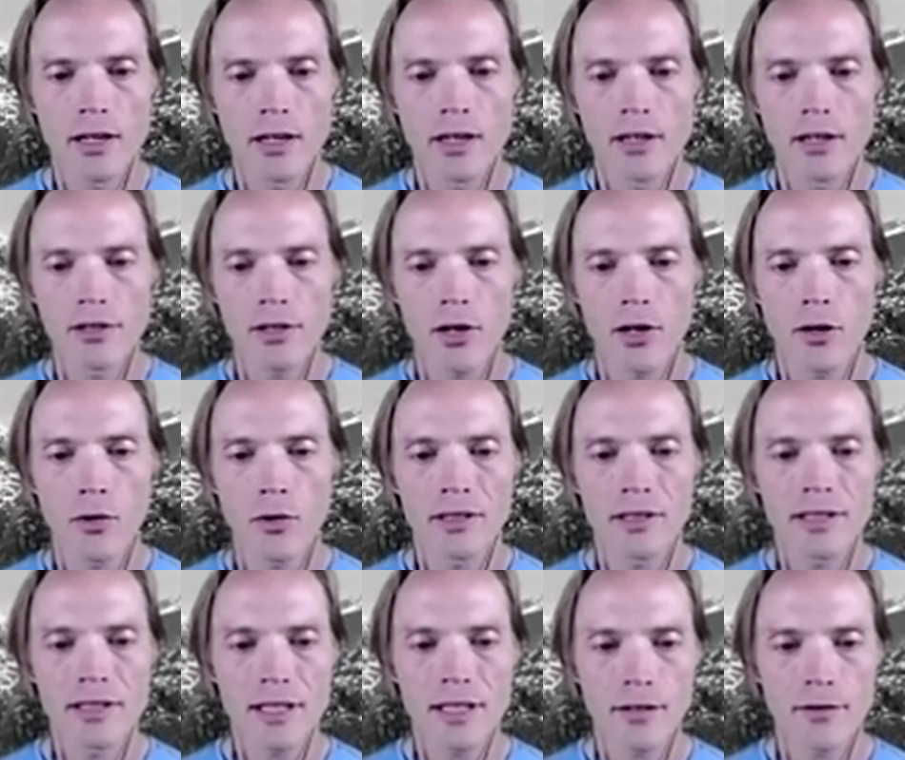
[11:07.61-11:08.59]
So
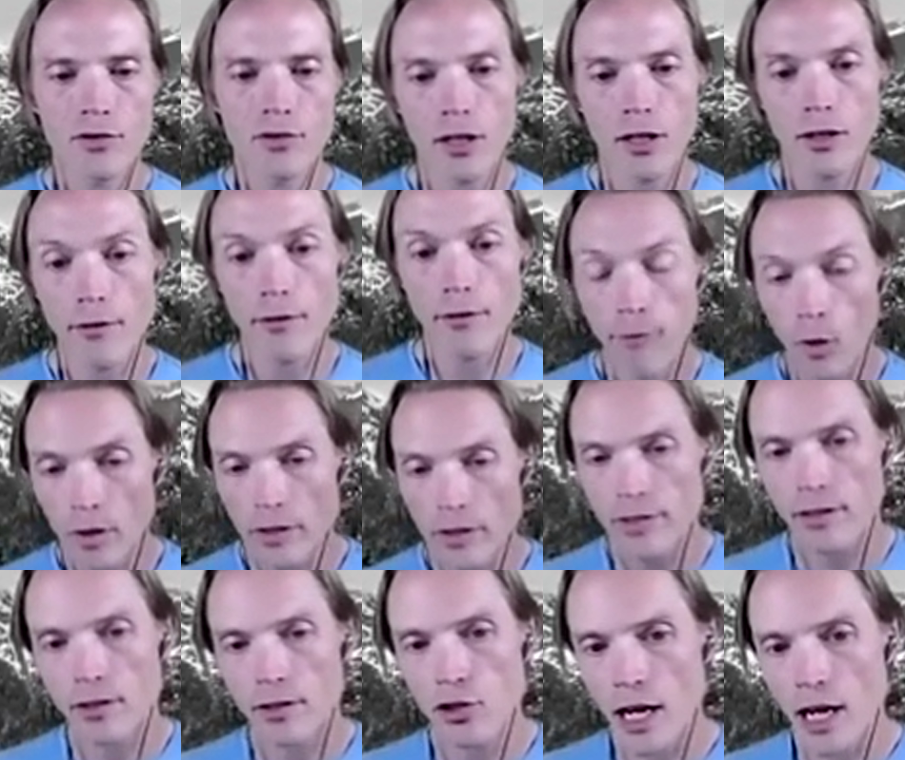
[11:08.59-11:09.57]
instead of trying to force
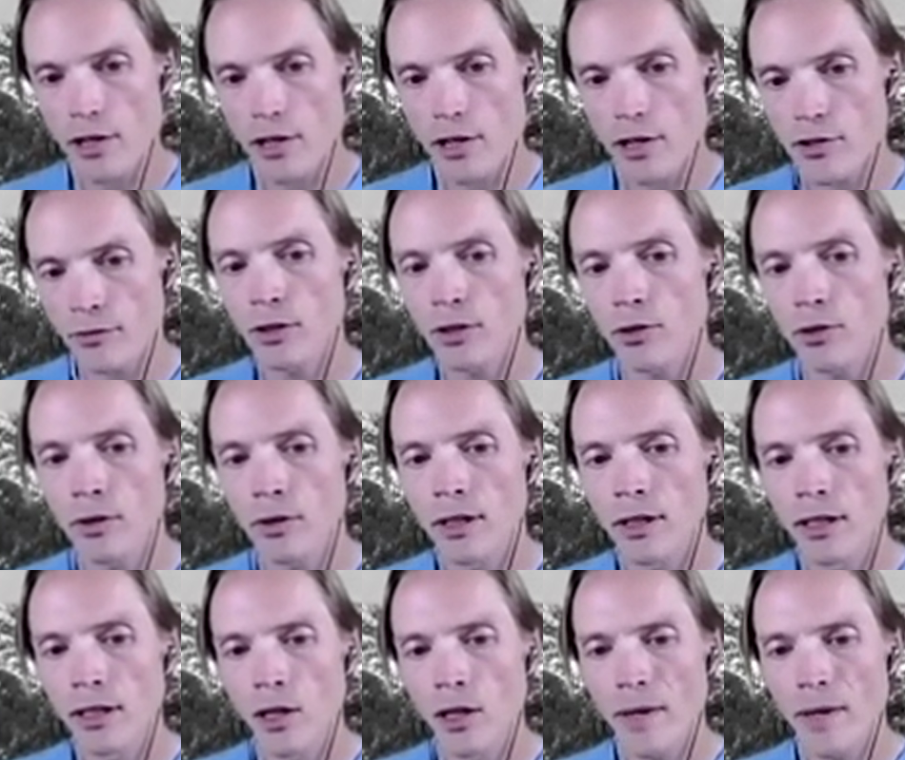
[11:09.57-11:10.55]
the change through,
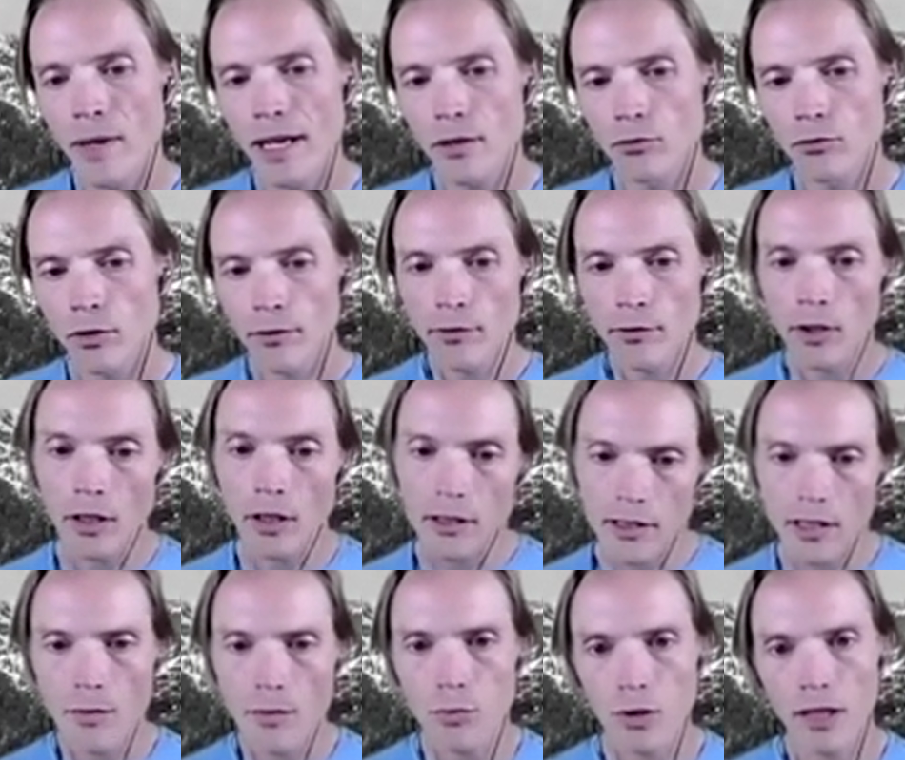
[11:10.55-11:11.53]
we can revert to
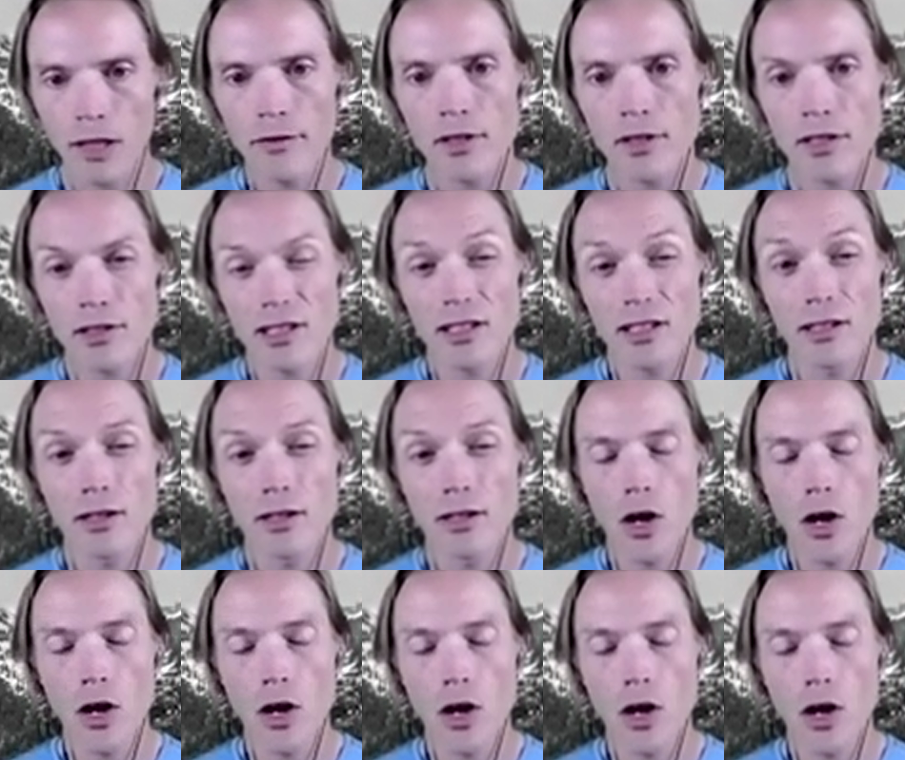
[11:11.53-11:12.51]
the previously
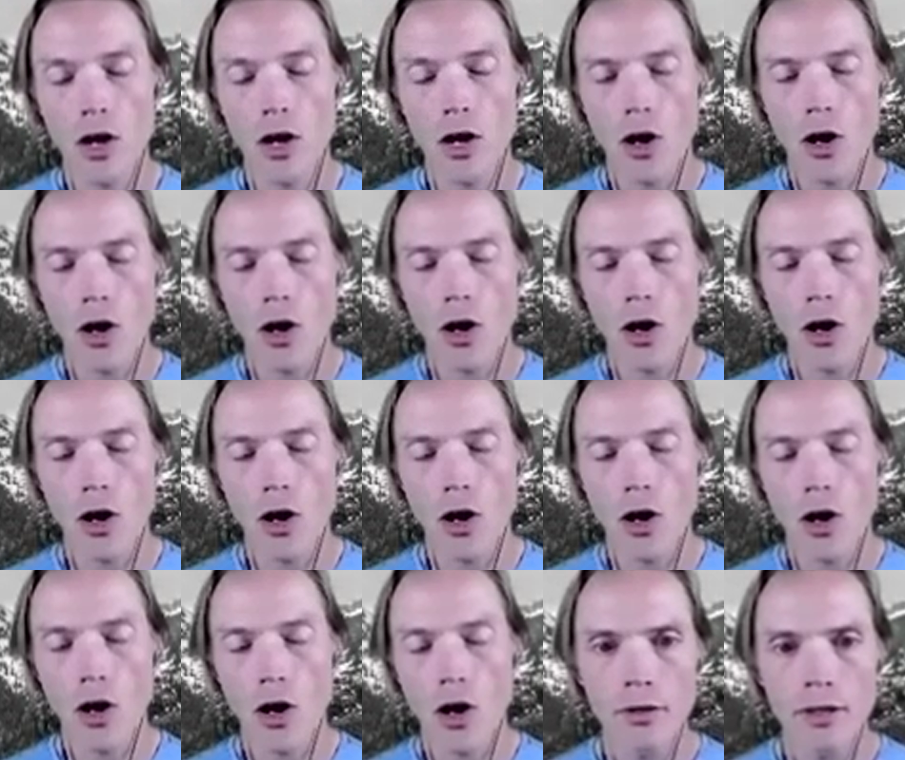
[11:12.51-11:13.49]
known good code
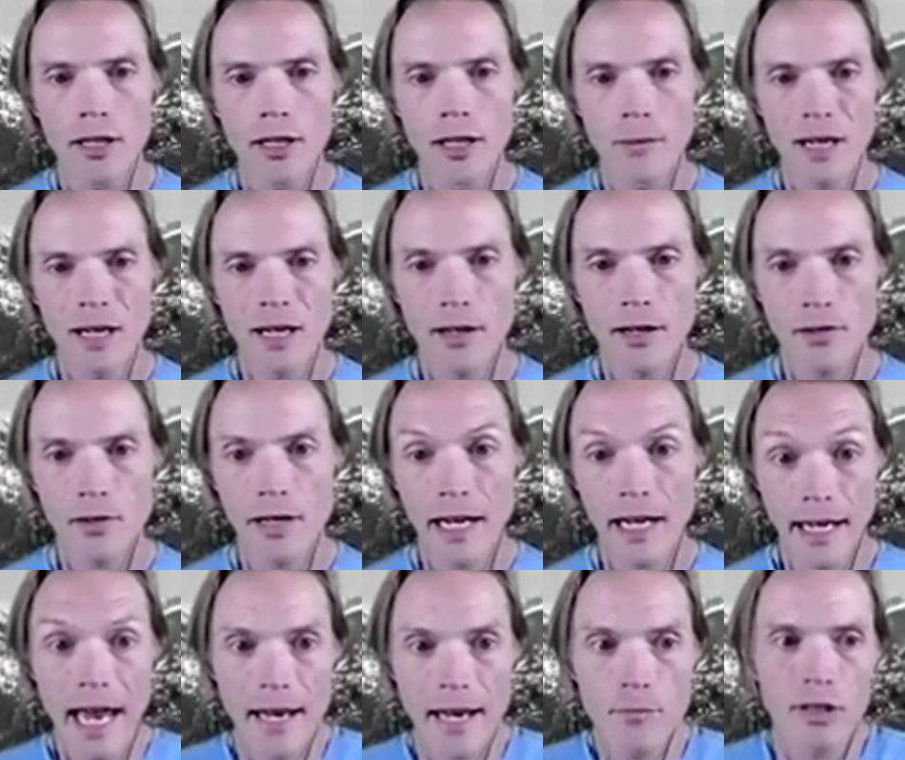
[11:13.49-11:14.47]
because it
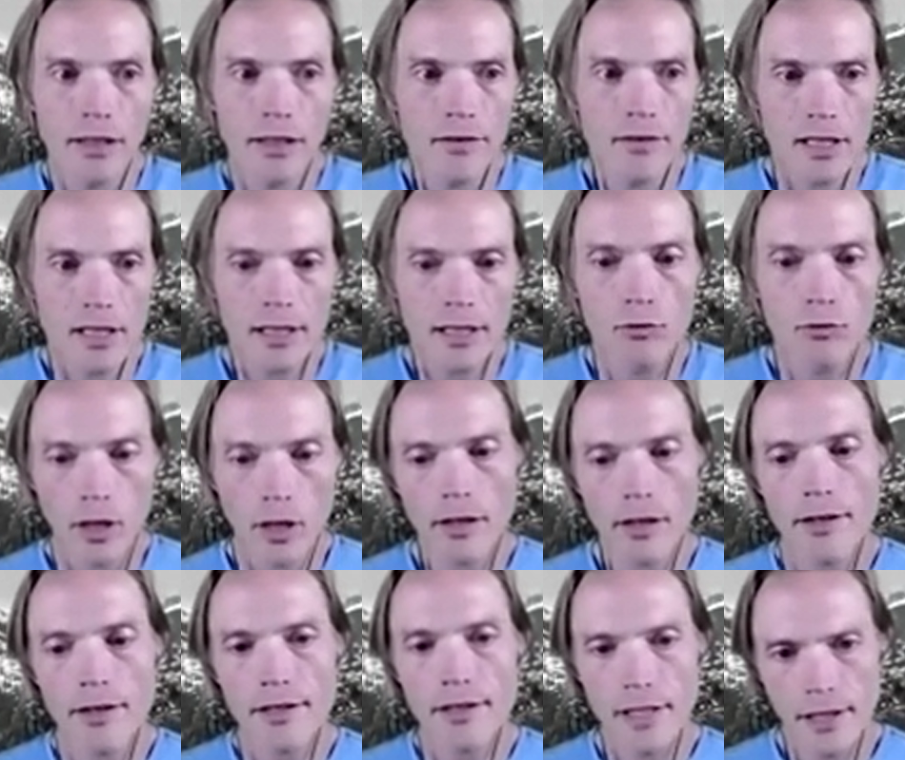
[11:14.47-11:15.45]
had previously run on
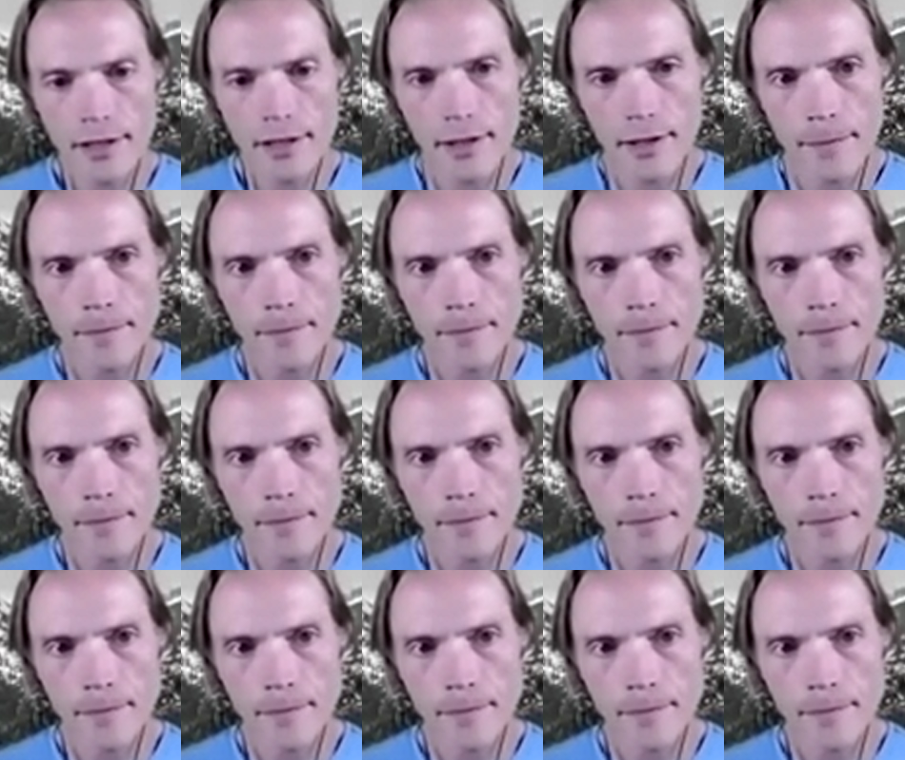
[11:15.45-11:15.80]
the system.